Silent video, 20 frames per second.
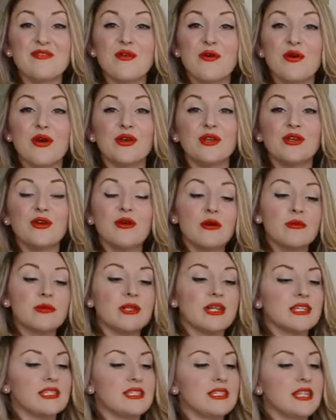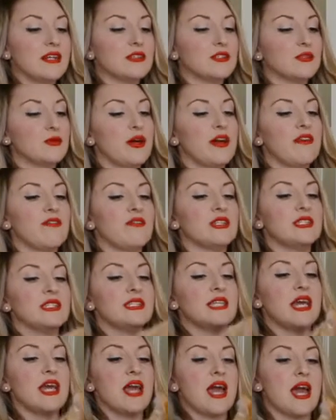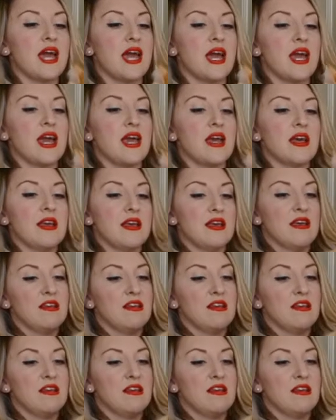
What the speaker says: or your Reluctant Housewife. Say hey.